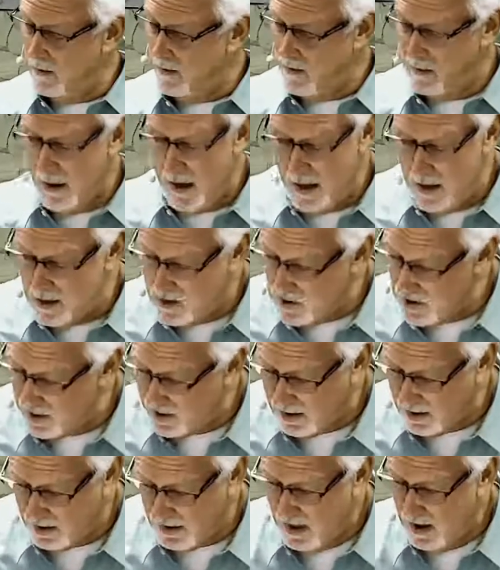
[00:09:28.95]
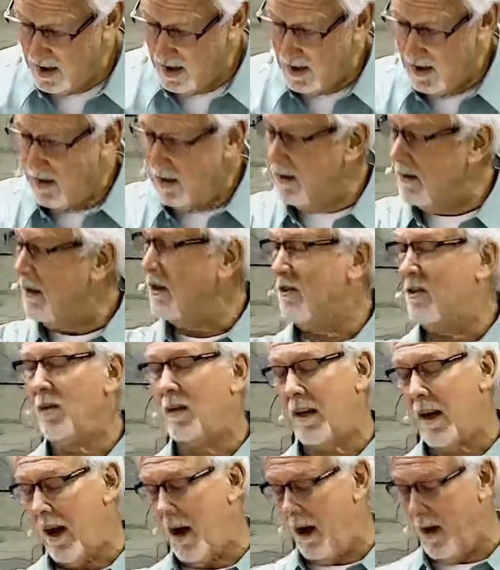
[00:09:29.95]
they just they took
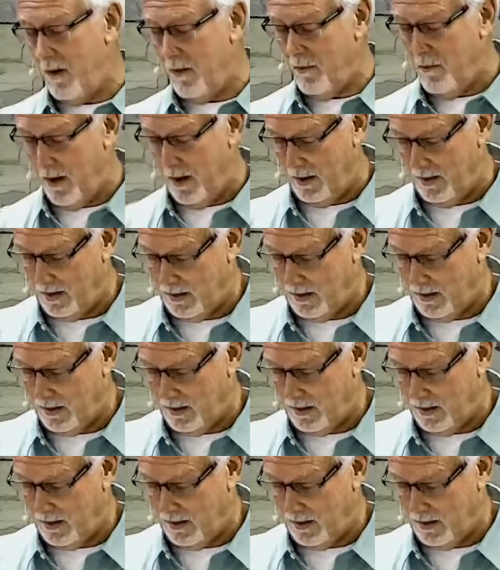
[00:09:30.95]
care of us.